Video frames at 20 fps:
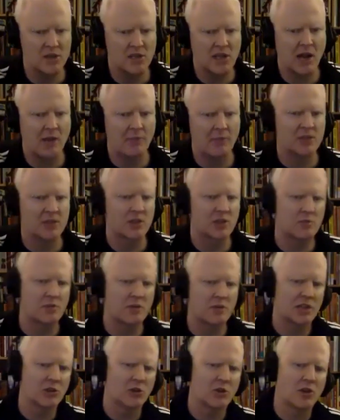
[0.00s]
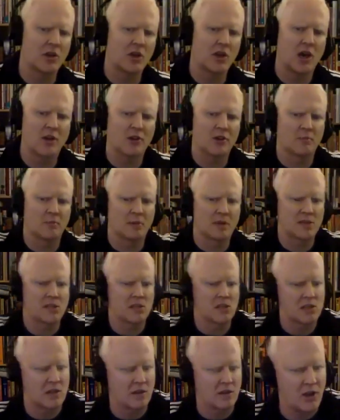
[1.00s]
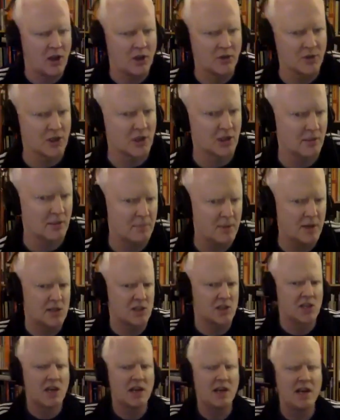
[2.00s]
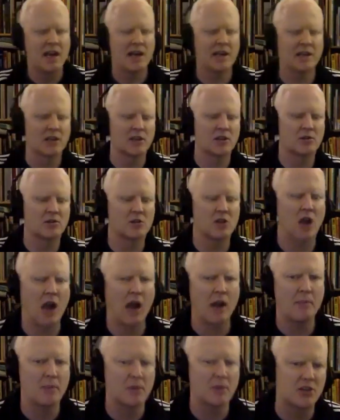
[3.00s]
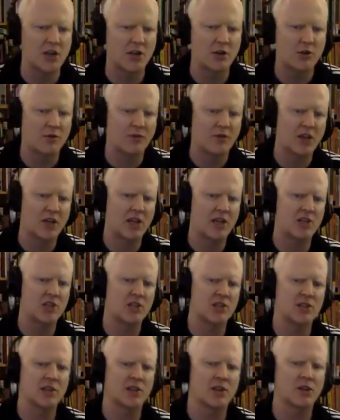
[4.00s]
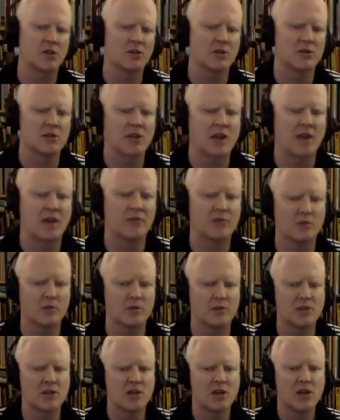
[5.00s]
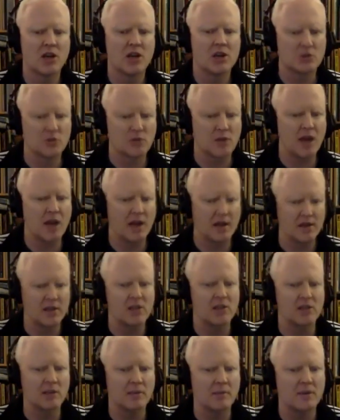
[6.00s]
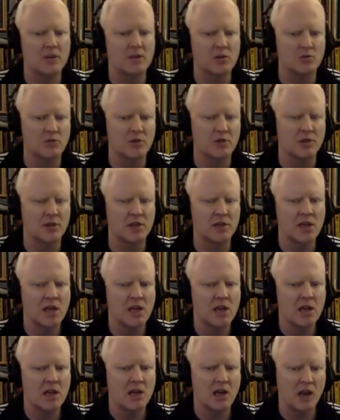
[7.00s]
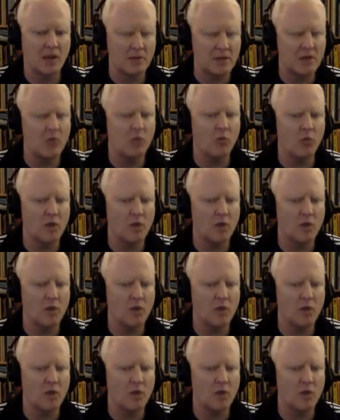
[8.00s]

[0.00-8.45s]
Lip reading: this happens because we can look at other places that have held the Olympics and the hyper gentrification that occurs afterwards. So yeah, the Olympics really, I mean, it